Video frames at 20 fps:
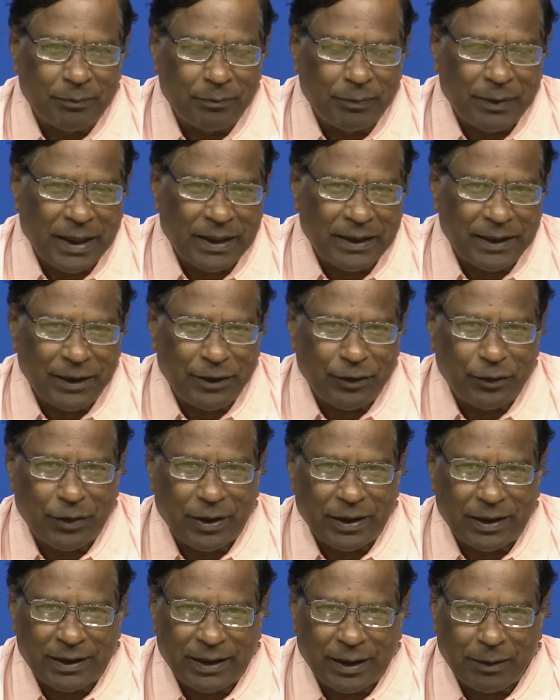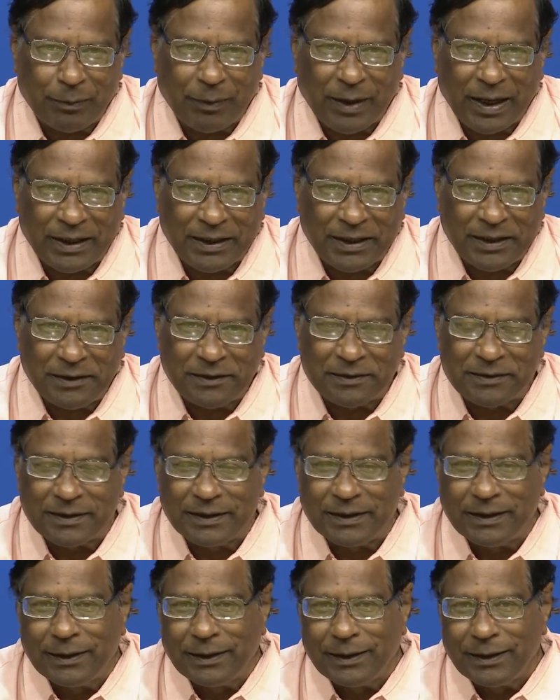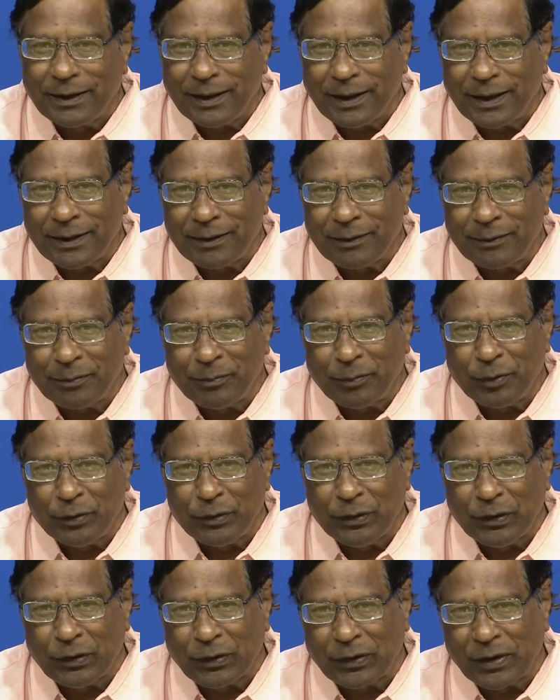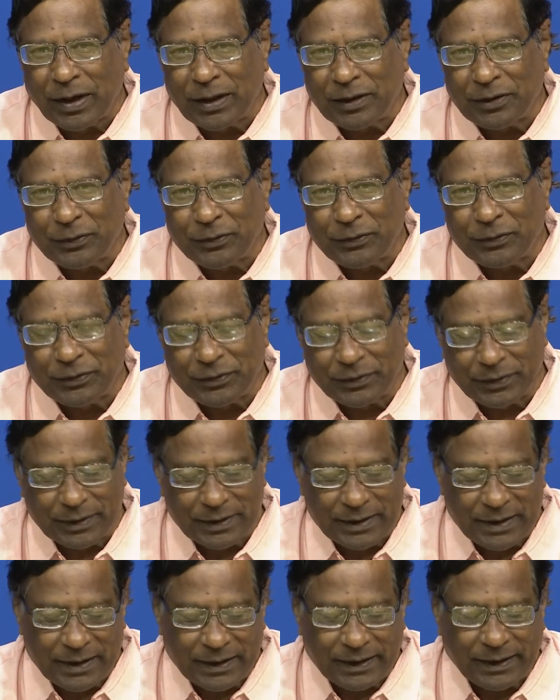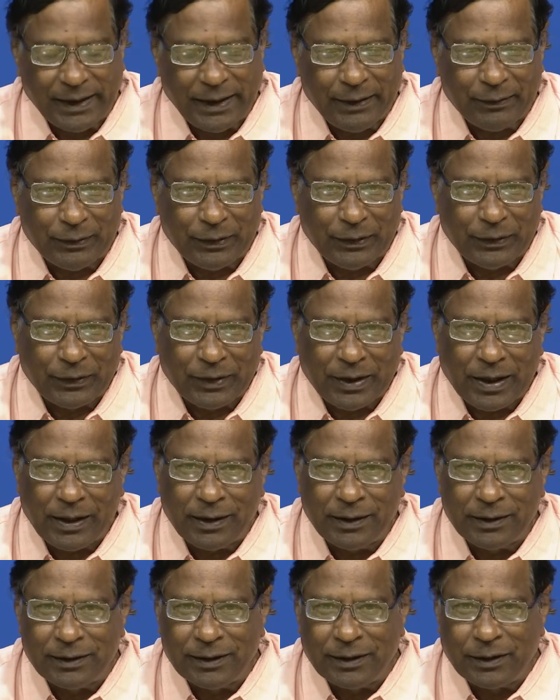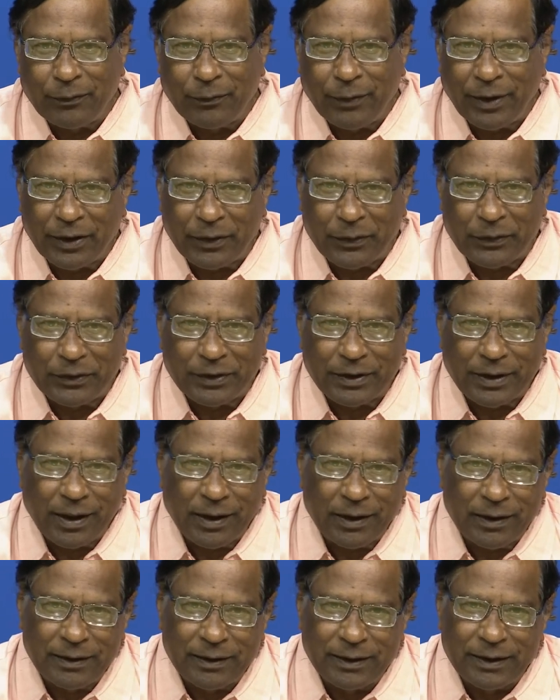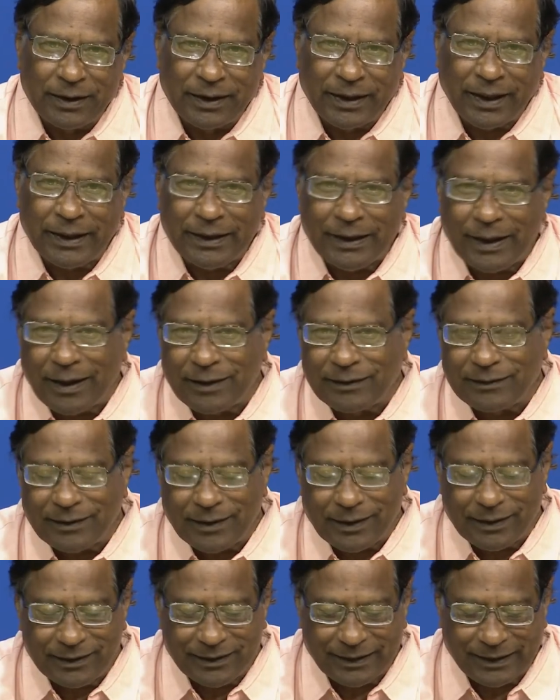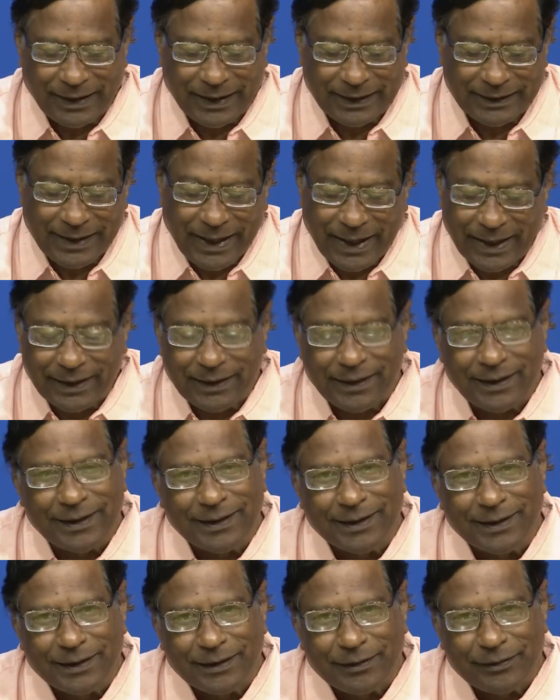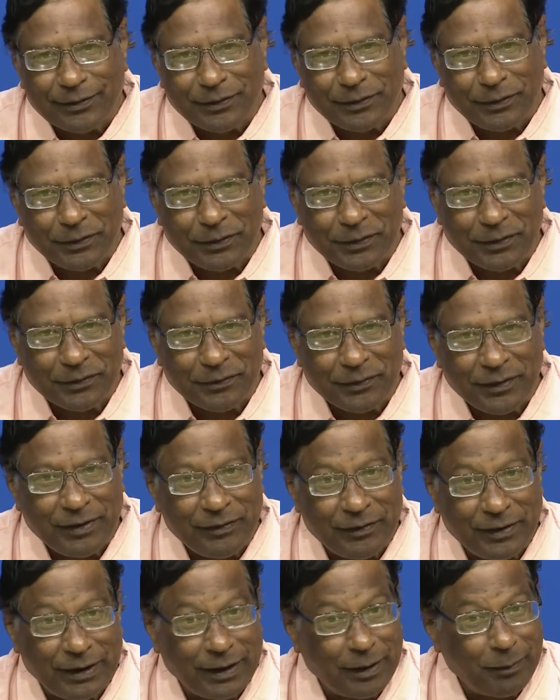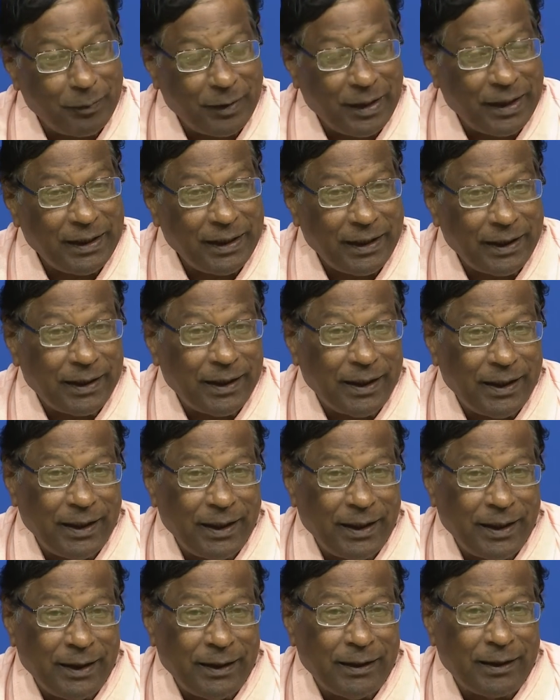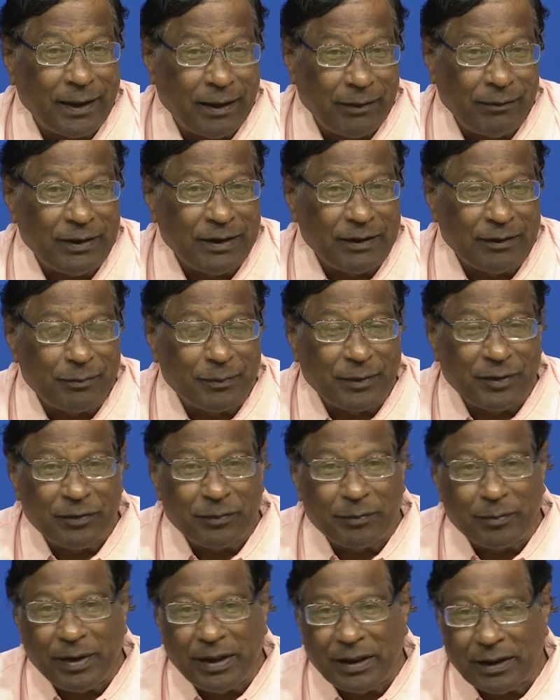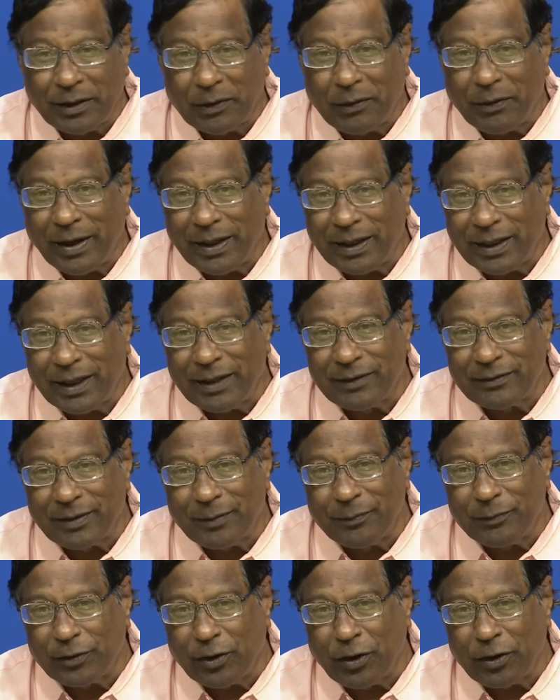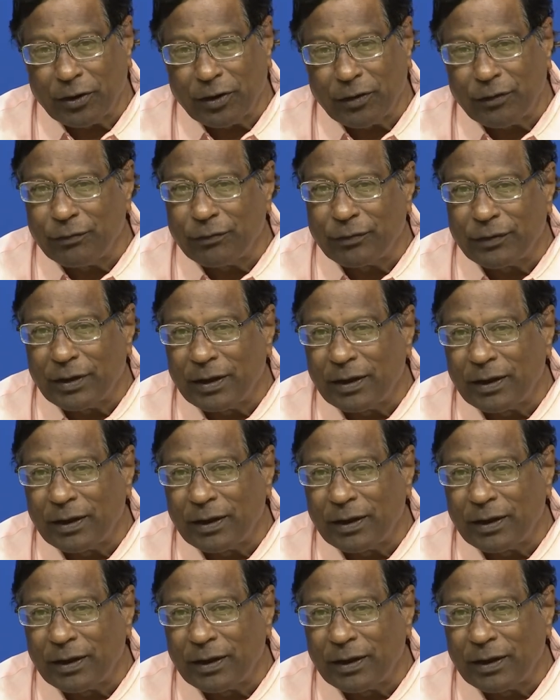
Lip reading: planet to another planet, and Bhuloka to Devaloka, Vaikuntha, Kailasa, like that. So, these interplanetary travels must be requiring some sort of